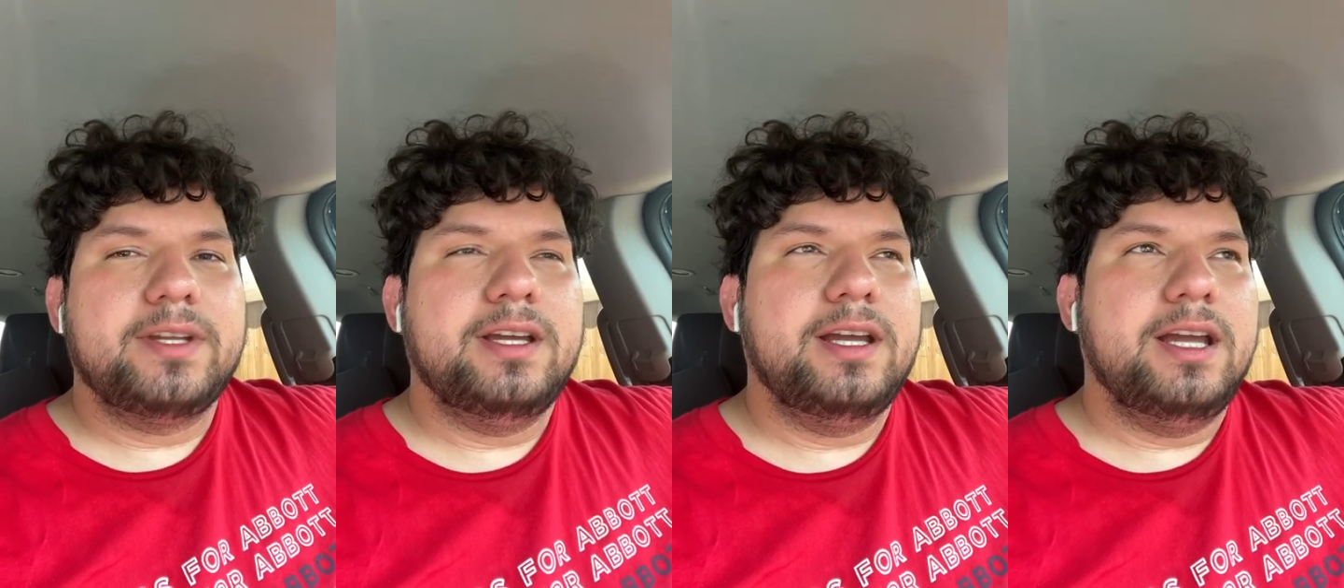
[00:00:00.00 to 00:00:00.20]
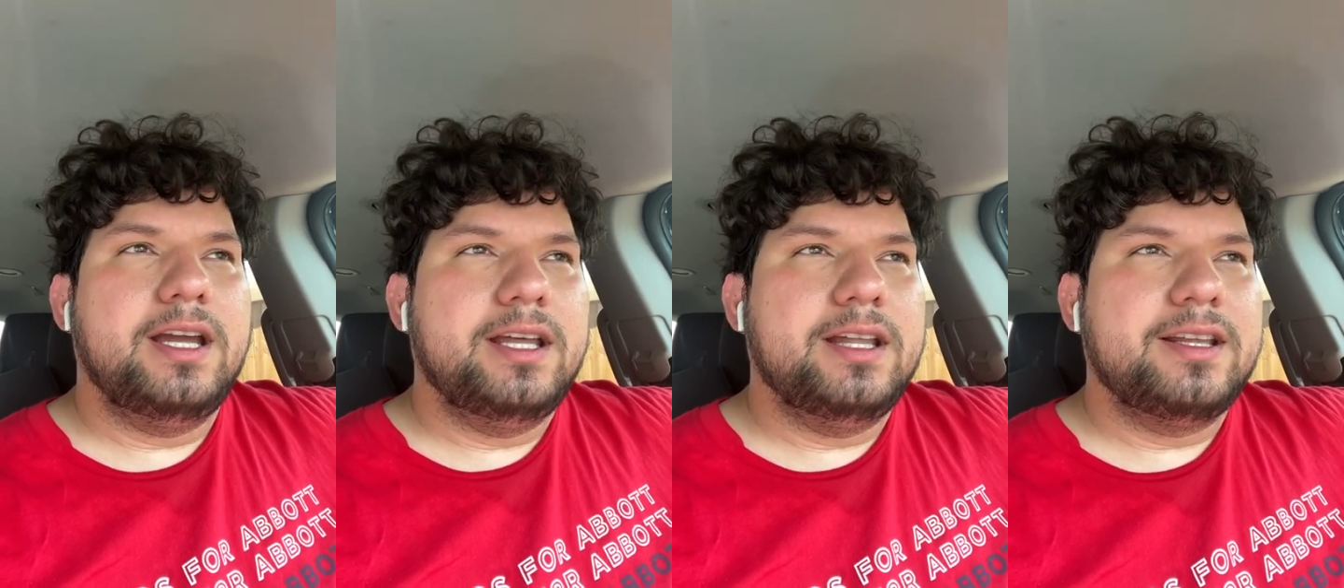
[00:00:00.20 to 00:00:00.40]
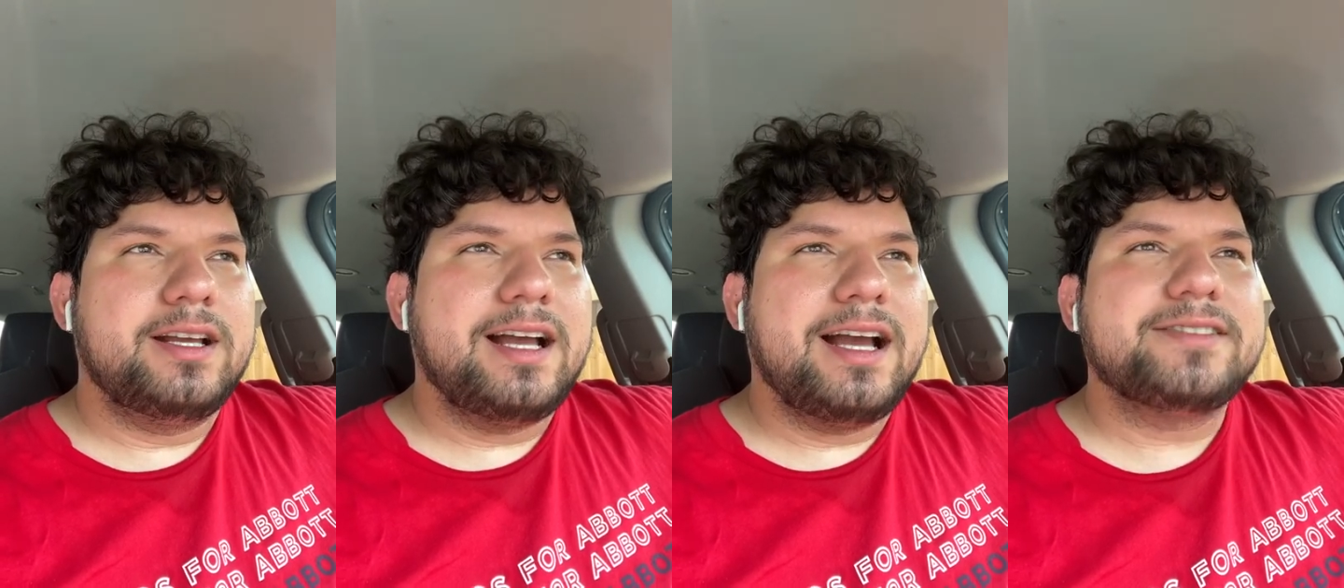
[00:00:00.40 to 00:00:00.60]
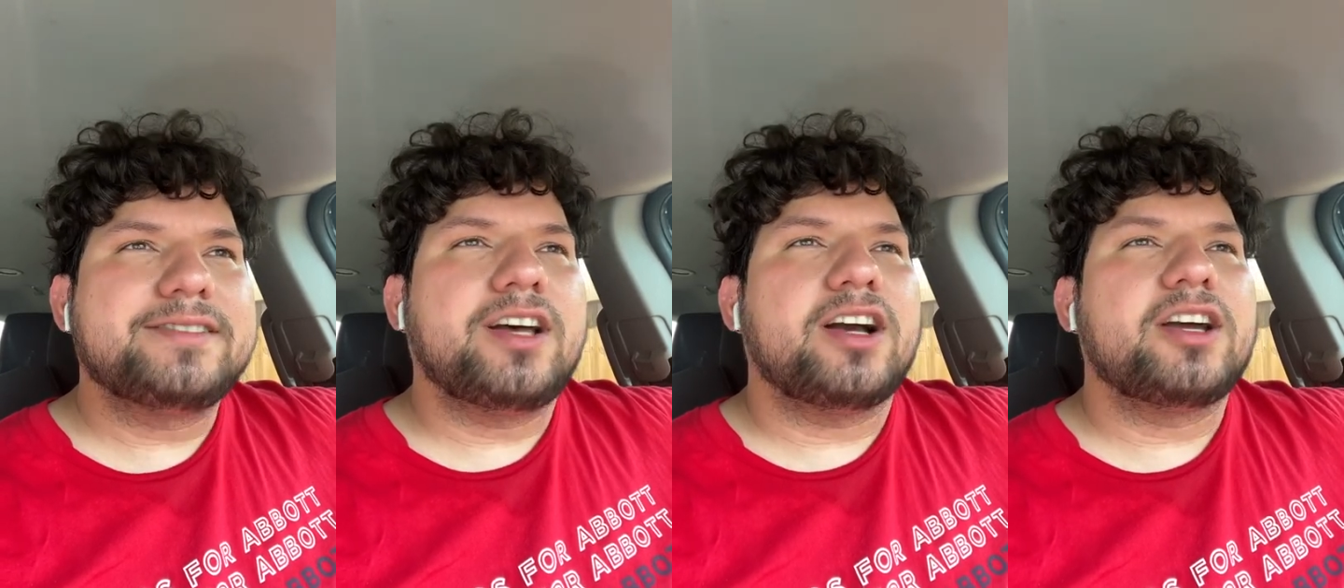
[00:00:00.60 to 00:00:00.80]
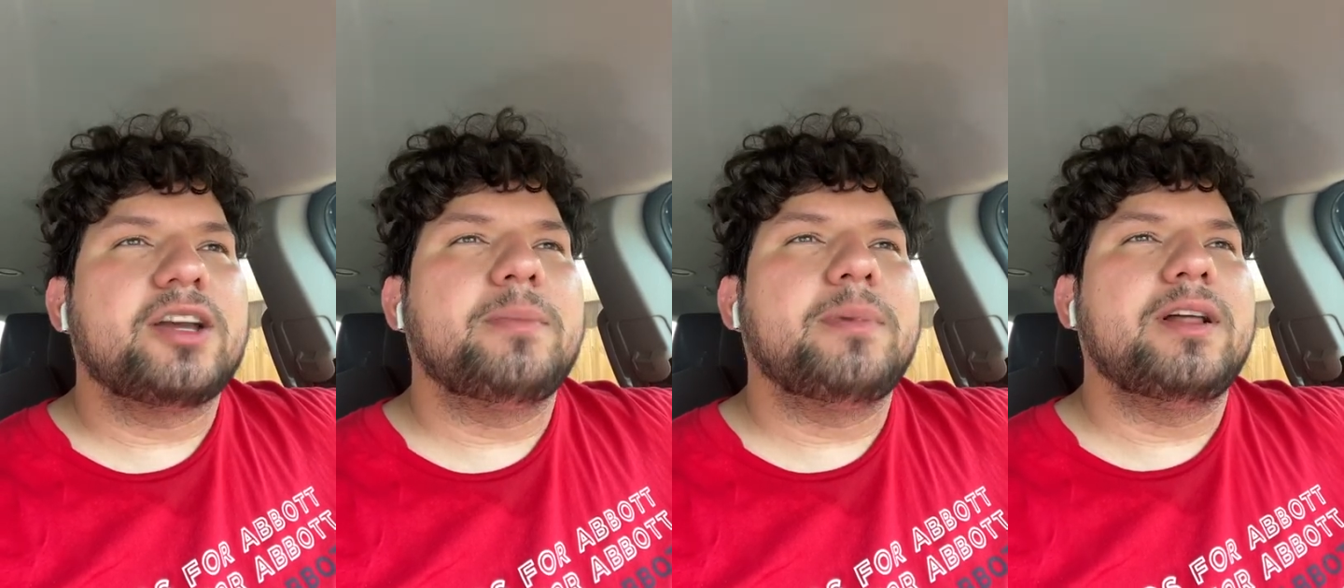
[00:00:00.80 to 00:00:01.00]
And the guy's
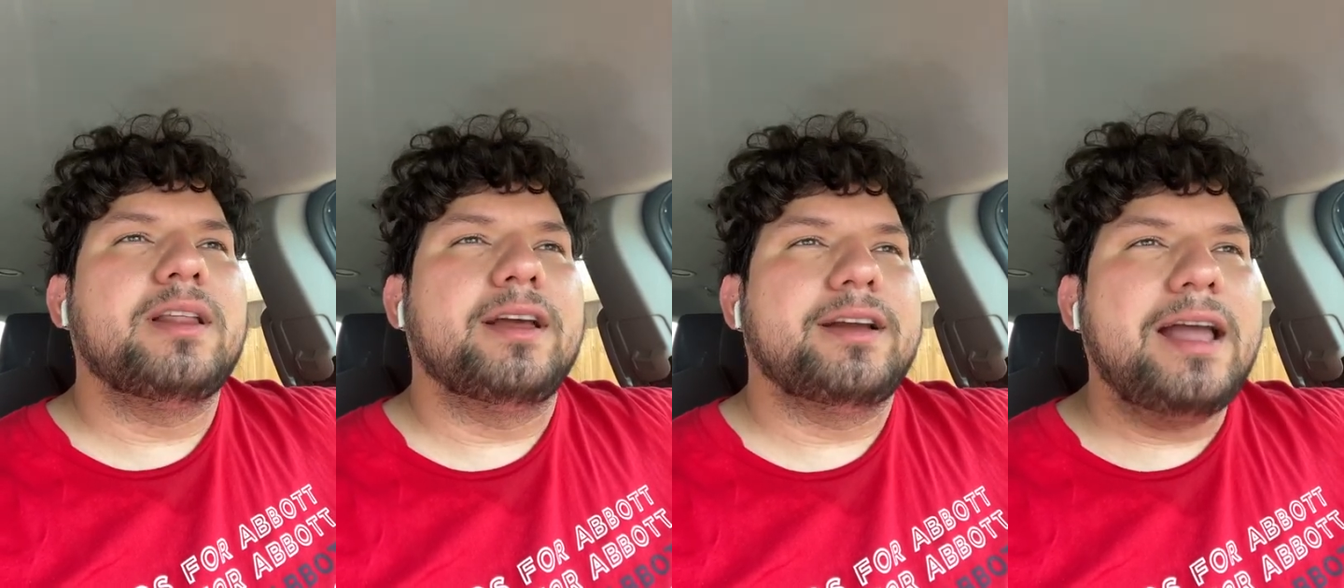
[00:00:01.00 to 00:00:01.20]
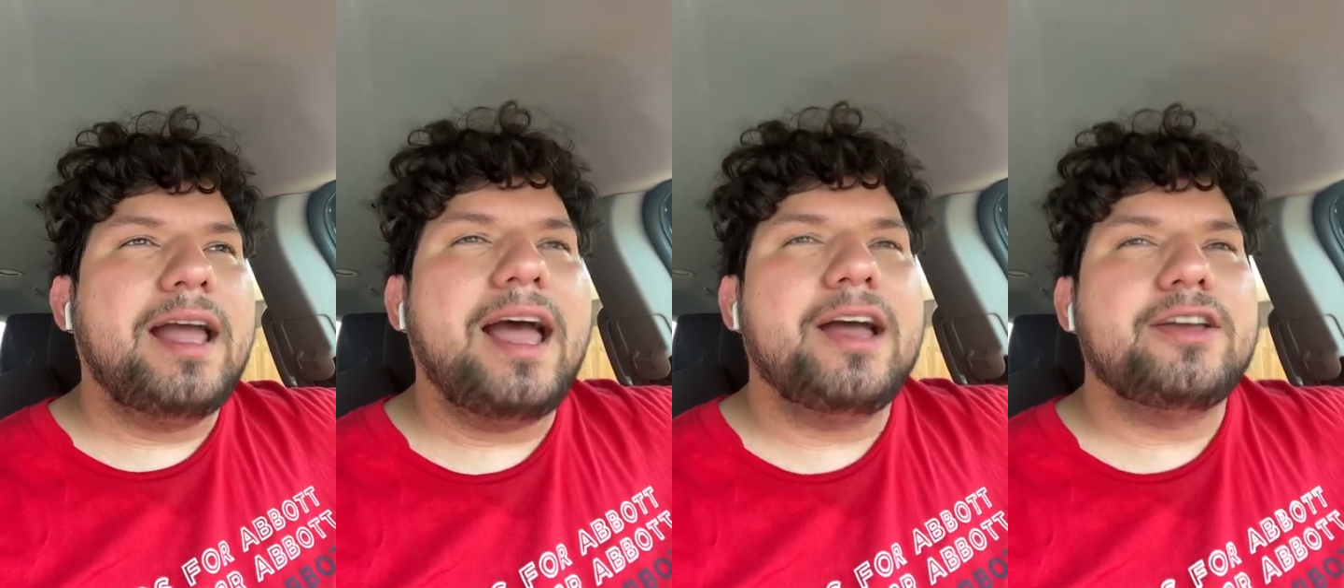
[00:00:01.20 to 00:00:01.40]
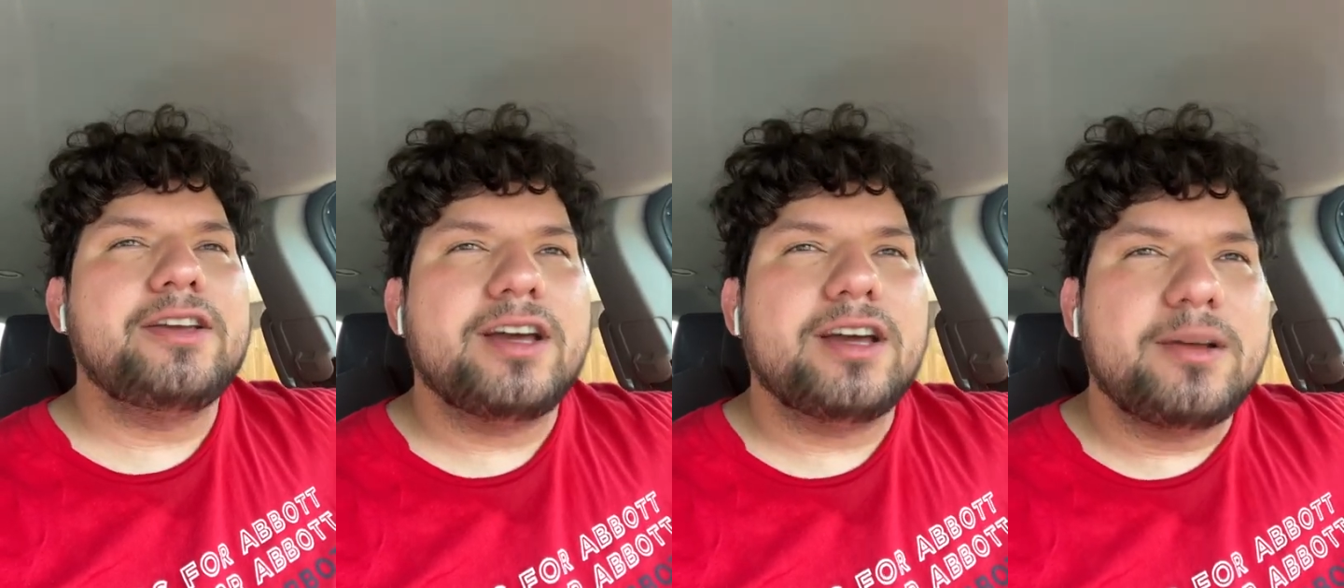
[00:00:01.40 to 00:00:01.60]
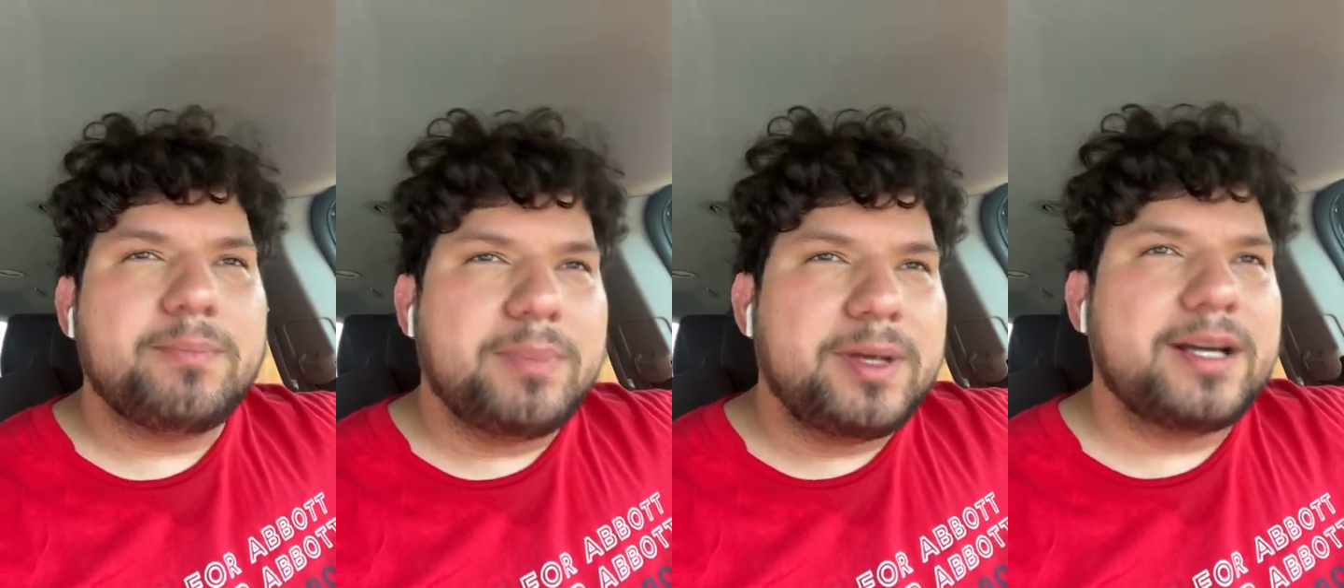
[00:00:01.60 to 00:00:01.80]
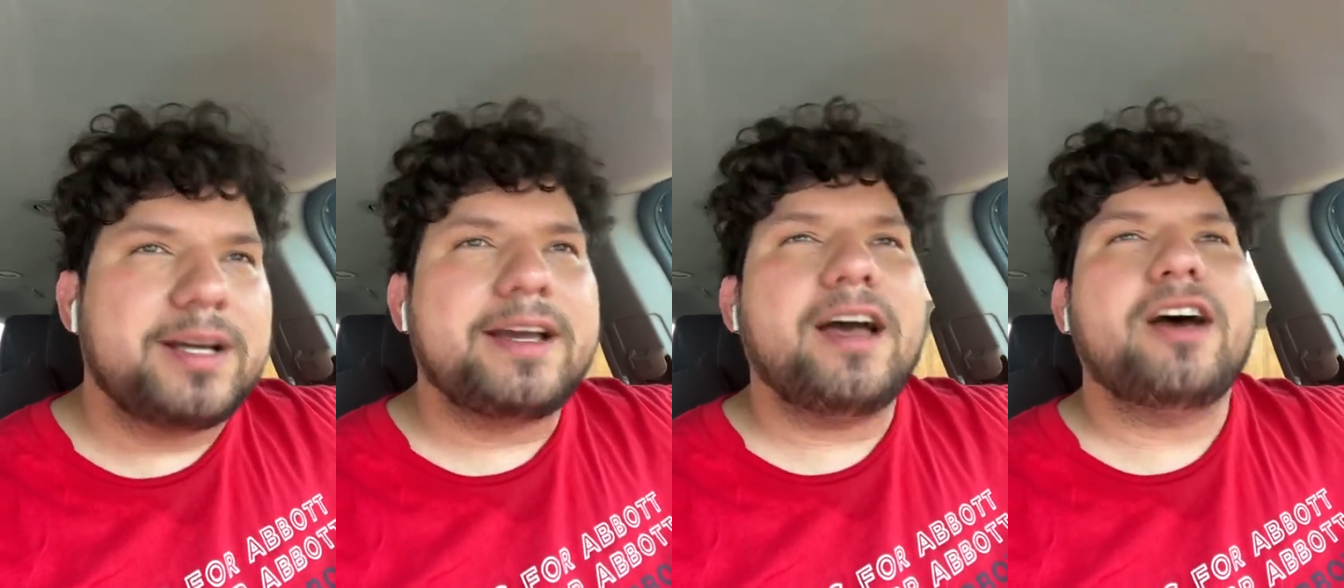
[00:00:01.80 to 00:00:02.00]
talking about, like, yeah, you got to
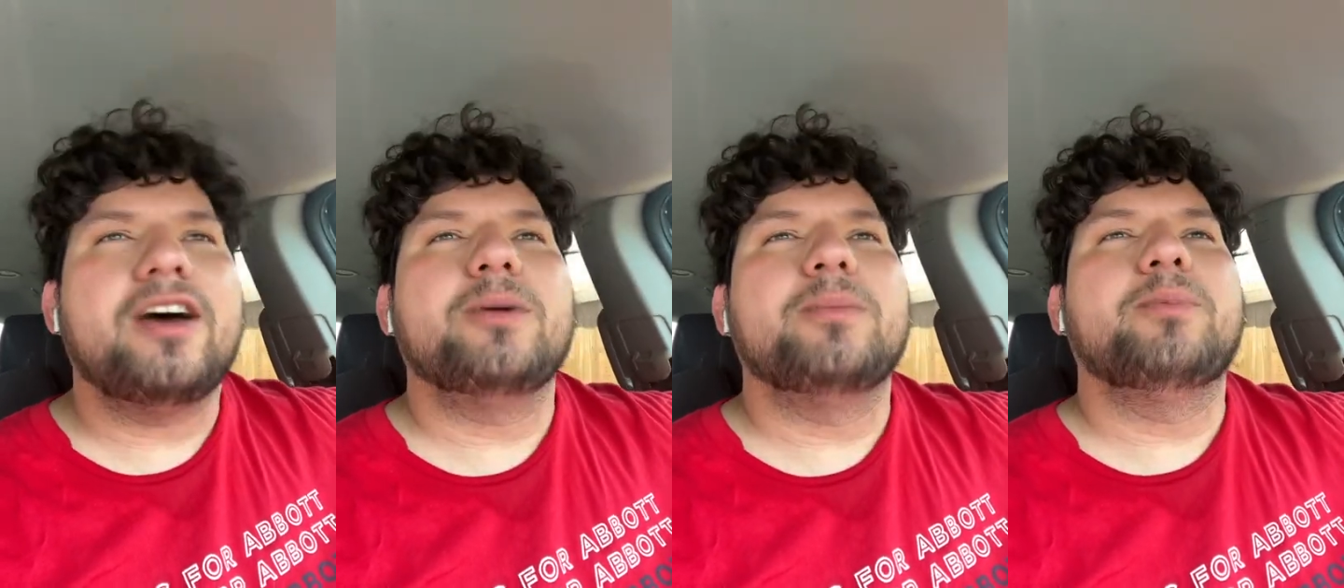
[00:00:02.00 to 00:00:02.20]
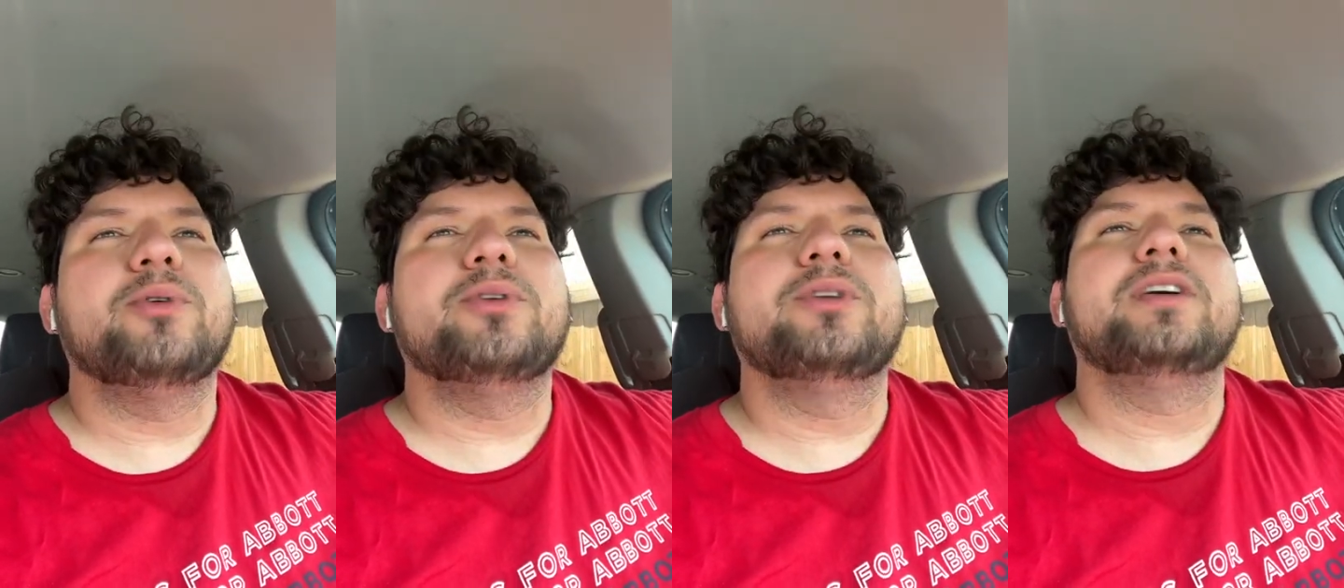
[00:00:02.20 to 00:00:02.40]
be accountable.